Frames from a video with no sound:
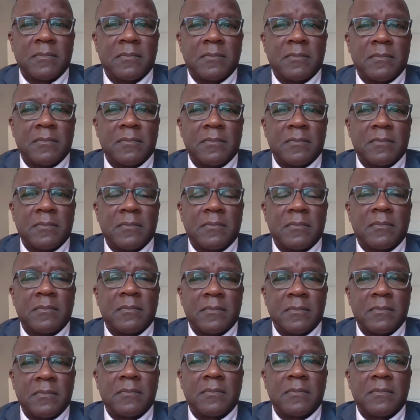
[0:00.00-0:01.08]

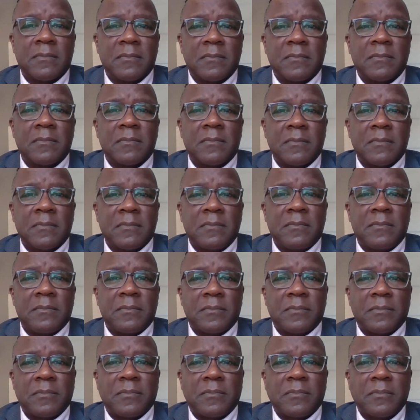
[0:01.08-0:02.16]

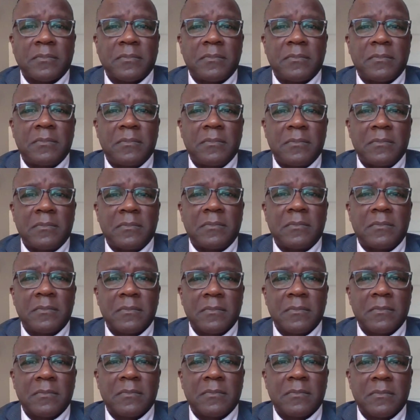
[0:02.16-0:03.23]

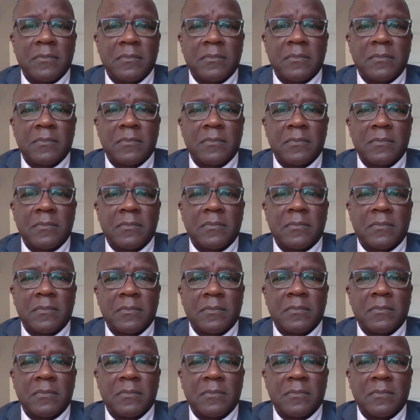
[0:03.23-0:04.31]

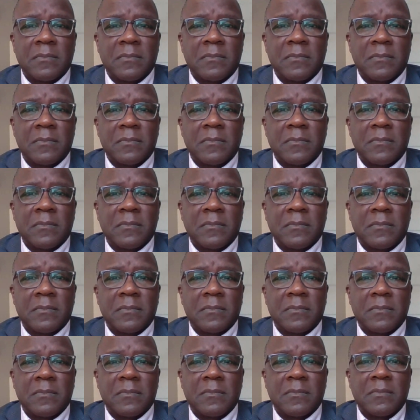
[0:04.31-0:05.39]

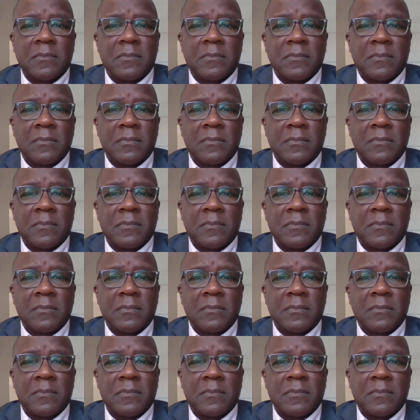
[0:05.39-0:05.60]
This person isn't speaking.